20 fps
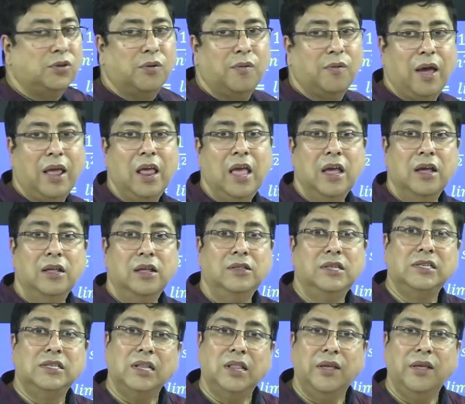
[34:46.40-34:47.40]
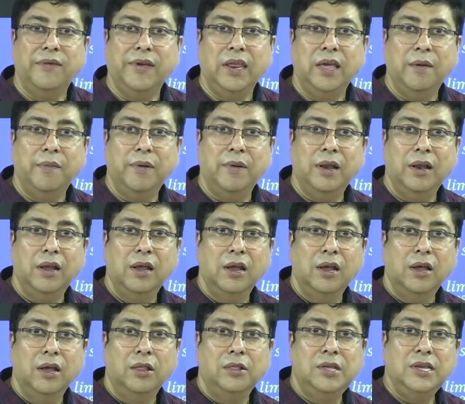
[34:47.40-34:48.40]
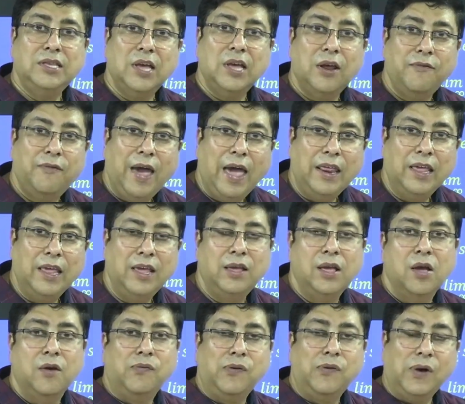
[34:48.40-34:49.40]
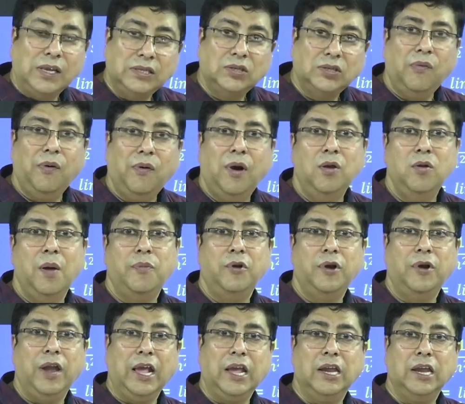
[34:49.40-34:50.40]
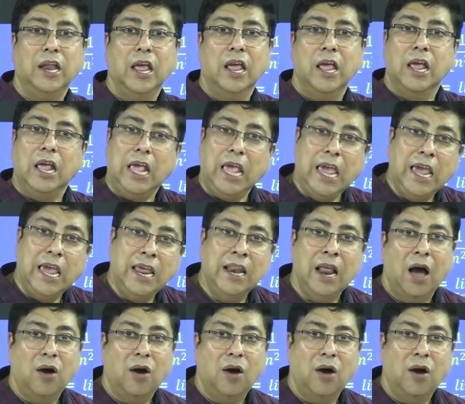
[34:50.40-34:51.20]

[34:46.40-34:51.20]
square. These are the variable. These are varying. First of all, you have to take it in